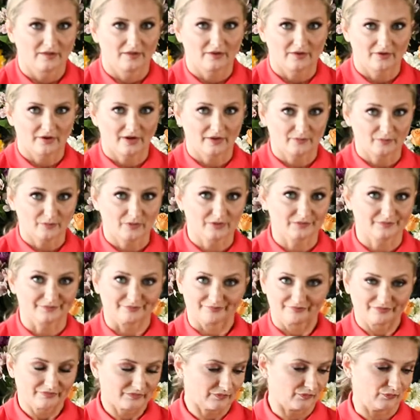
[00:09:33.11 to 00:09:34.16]
All right, well,
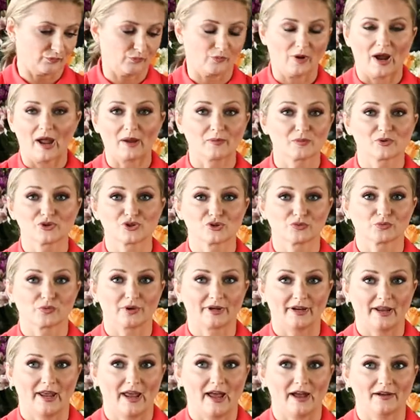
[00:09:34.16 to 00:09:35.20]
why would you
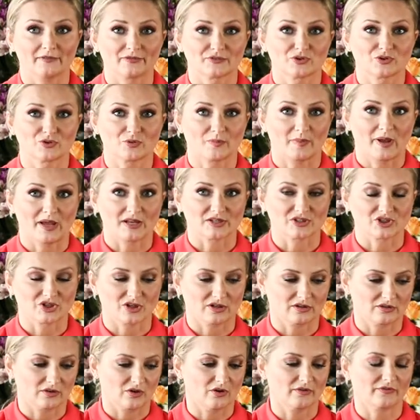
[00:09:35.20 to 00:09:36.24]
want to have two
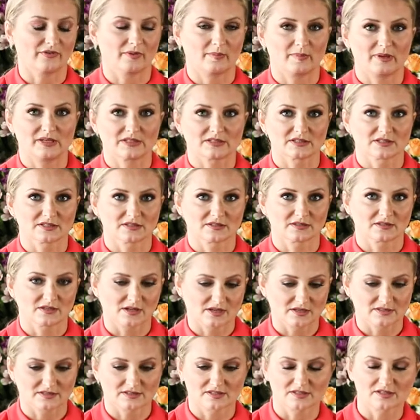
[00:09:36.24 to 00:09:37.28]
matching oven mitts?
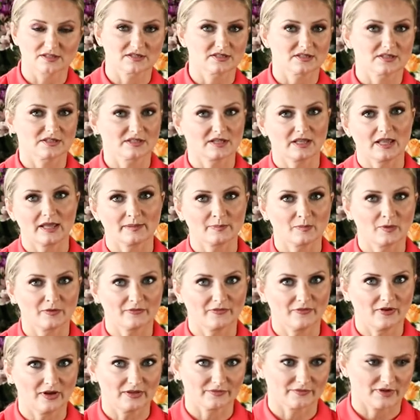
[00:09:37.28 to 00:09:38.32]
Because this is a lot more
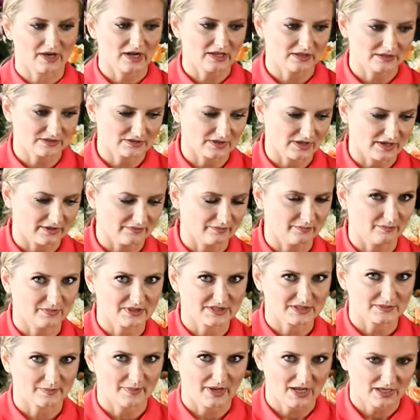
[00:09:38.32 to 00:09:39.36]
fun, right? To have
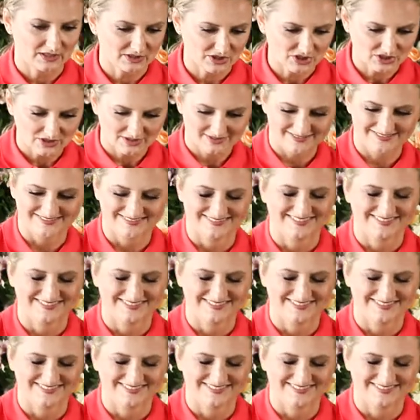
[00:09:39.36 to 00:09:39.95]
mismatched.